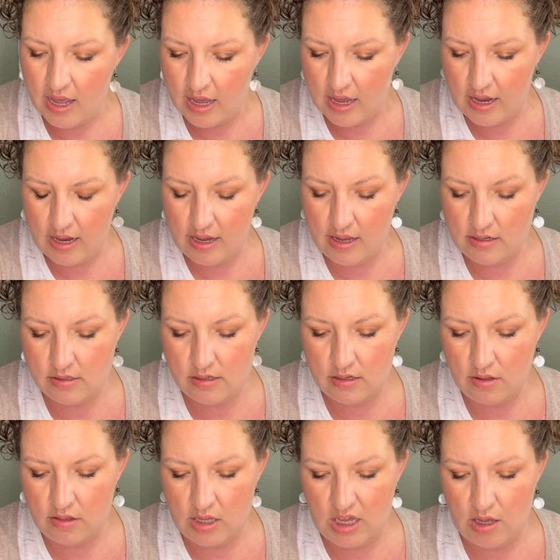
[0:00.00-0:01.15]
And
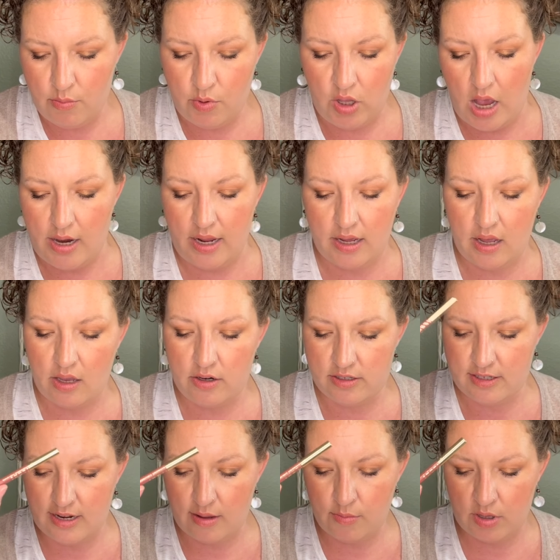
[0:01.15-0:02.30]
the Milani Color
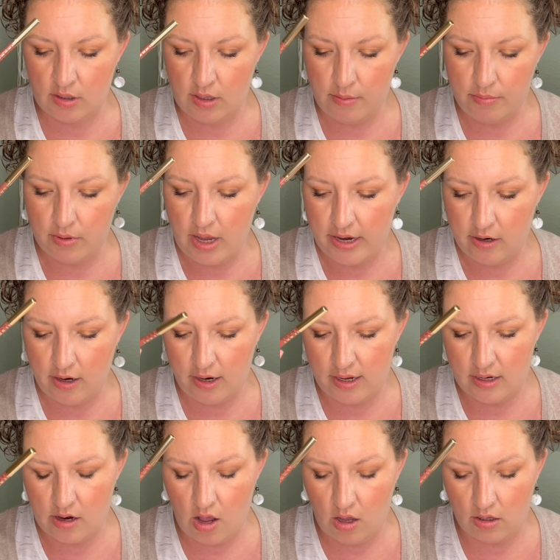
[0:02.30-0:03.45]
Statement Lip Liner
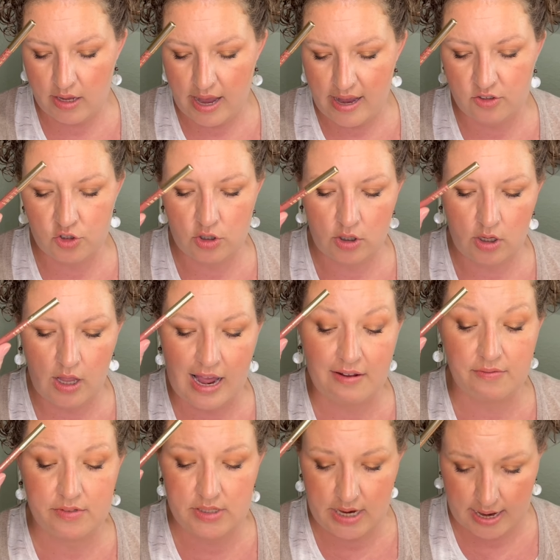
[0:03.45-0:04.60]
in All Natural, I have
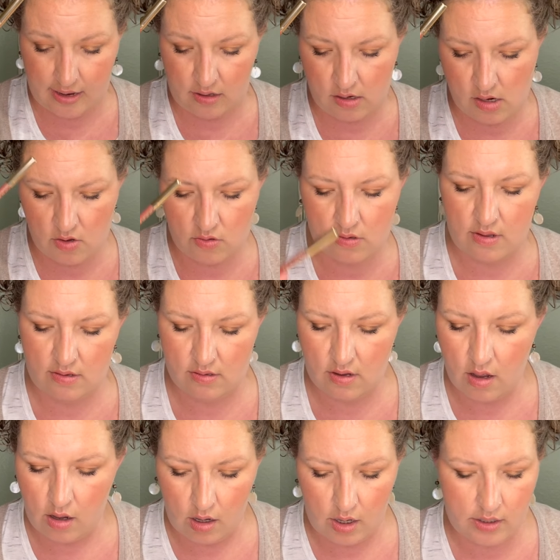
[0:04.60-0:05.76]
10 uses
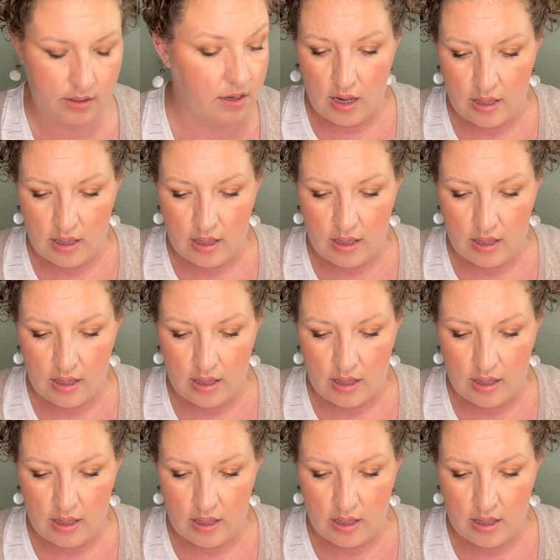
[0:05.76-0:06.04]
on.